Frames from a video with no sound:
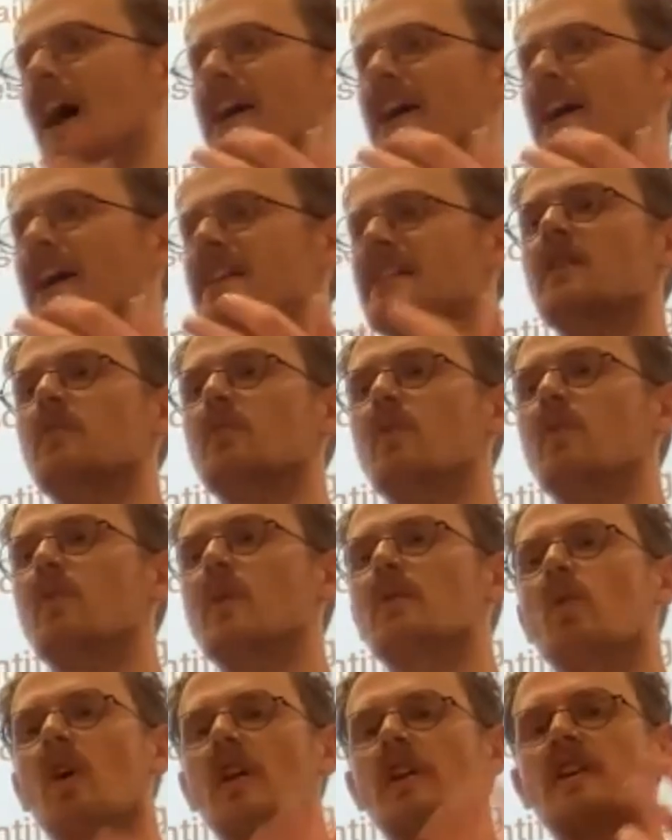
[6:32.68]
the idea that we
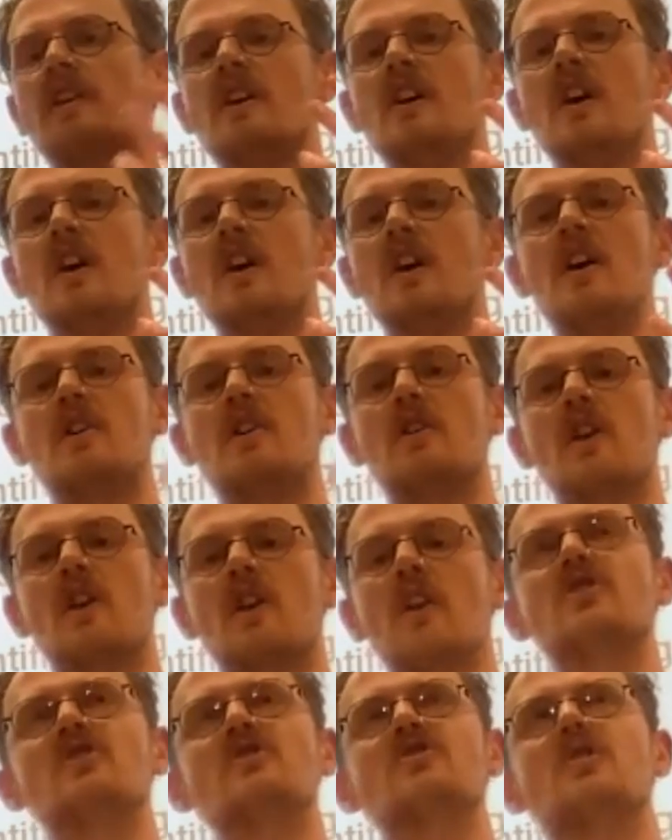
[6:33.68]
would want
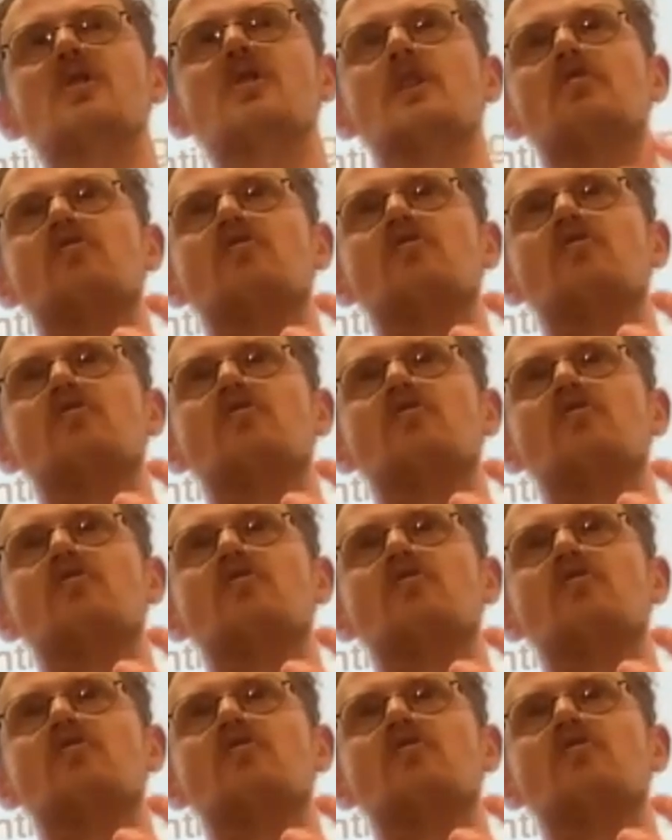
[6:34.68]
conclusions that are